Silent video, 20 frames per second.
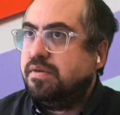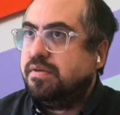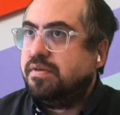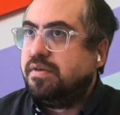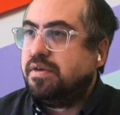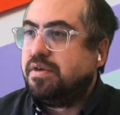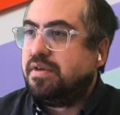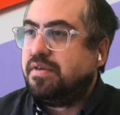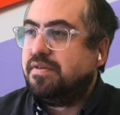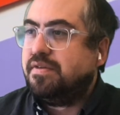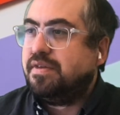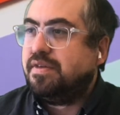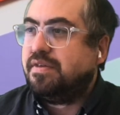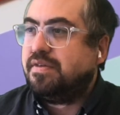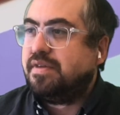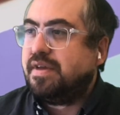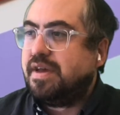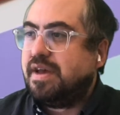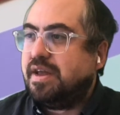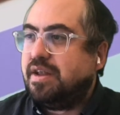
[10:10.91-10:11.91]
So you can see
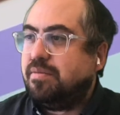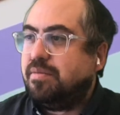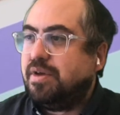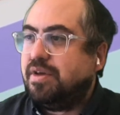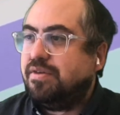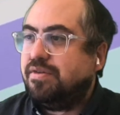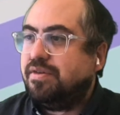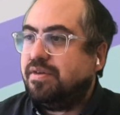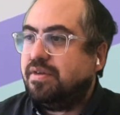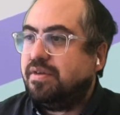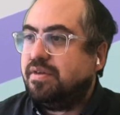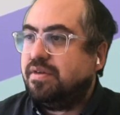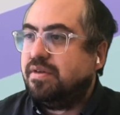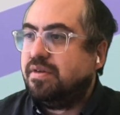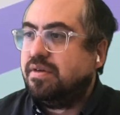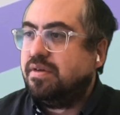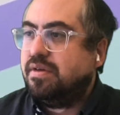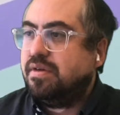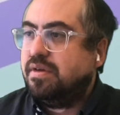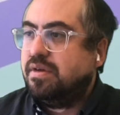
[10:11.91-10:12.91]
this animation
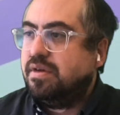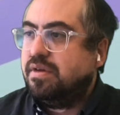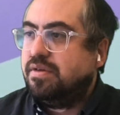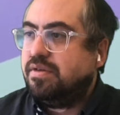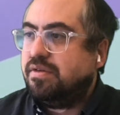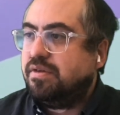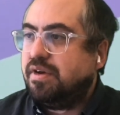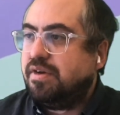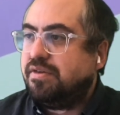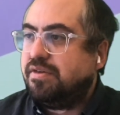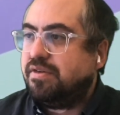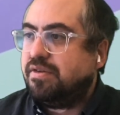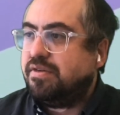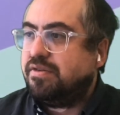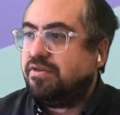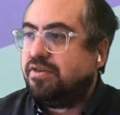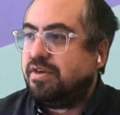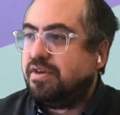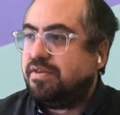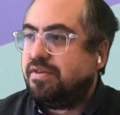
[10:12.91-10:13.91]
duration.
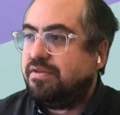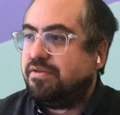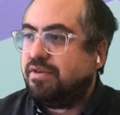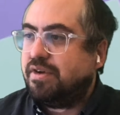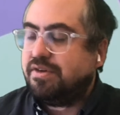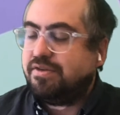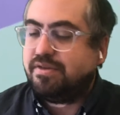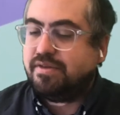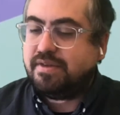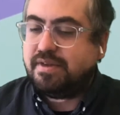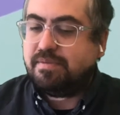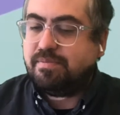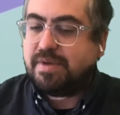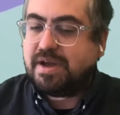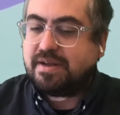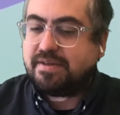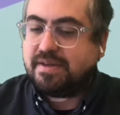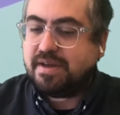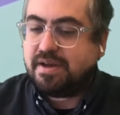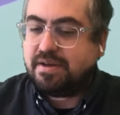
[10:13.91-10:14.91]
Let's change the duration
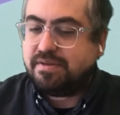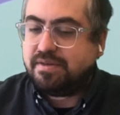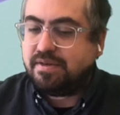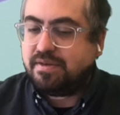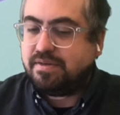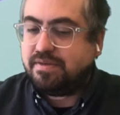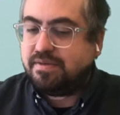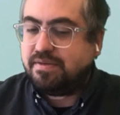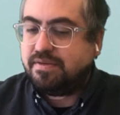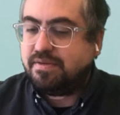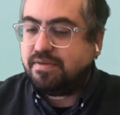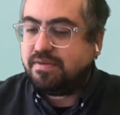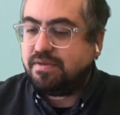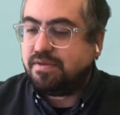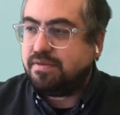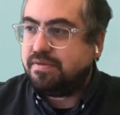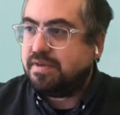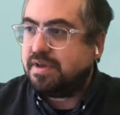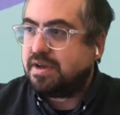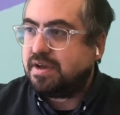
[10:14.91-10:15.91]
back down to
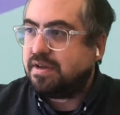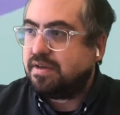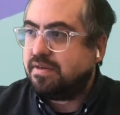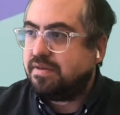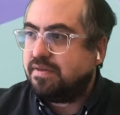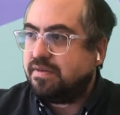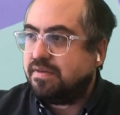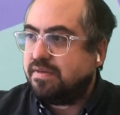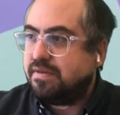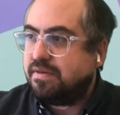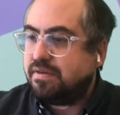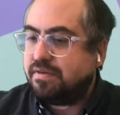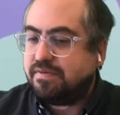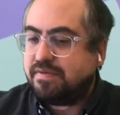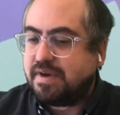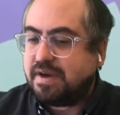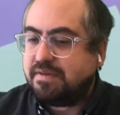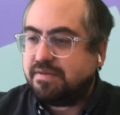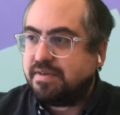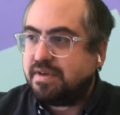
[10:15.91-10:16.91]
2 seconds or
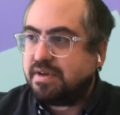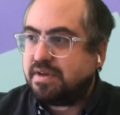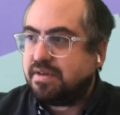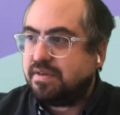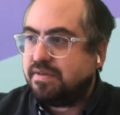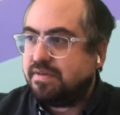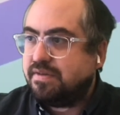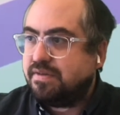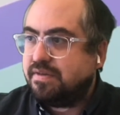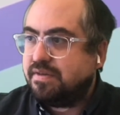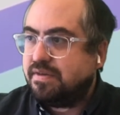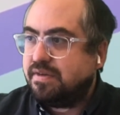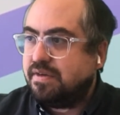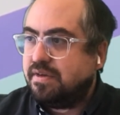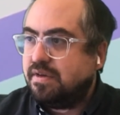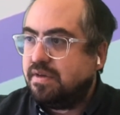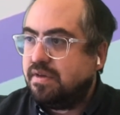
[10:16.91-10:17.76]
5 seconds.